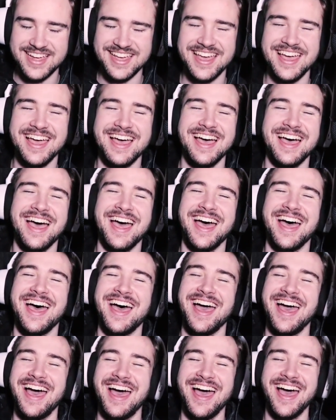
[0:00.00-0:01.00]
oh,
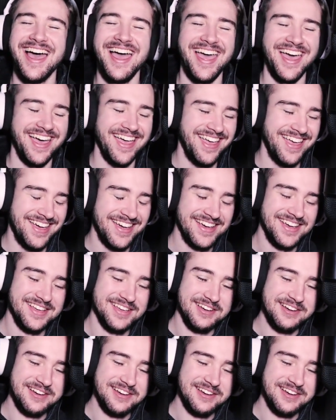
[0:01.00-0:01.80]
oh.